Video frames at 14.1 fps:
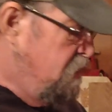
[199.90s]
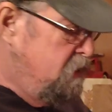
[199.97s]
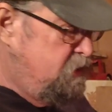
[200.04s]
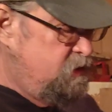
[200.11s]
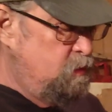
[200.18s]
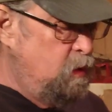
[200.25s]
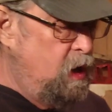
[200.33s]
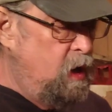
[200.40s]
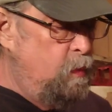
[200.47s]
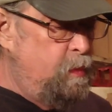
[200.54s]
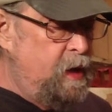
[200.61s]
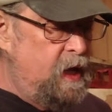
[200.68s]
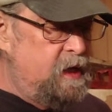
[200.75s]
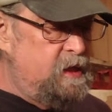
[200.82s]
small
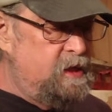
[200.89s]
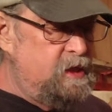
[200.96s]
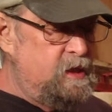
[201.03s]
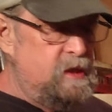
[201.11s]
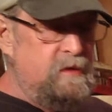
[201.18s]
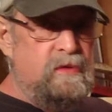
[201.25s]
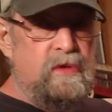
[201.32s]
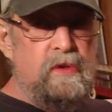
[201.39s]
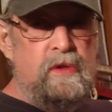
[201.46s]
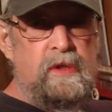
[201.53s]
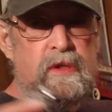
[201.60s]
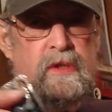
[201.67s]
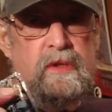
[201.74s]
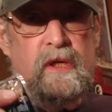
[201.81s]
packages of
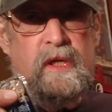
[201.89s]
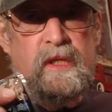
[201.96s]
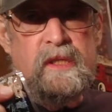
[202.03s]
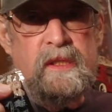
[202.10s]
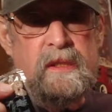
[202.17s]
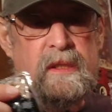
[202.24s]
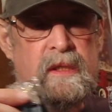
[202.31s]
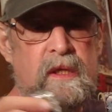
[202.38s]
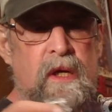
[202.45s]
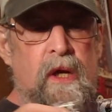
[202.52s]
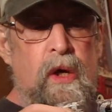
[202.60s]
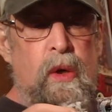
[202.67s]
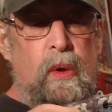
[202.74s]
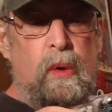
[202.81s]
soy sauce.
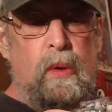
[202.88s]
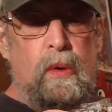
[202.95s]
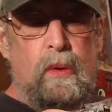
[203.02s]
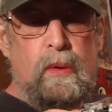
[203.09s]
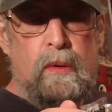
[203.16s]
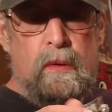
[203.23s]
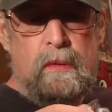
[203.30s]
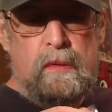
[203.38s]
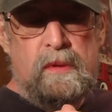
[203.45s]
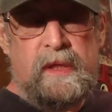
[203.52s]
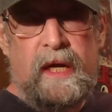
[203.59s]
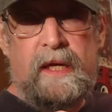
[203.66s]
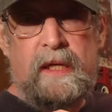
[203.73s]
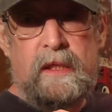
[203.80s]

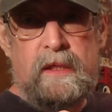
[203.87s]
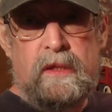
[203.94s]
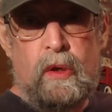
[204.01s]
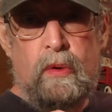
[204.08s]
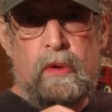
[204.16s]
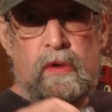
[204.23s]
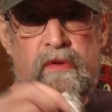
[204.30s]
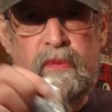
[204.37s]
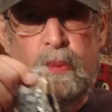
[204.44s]
That totals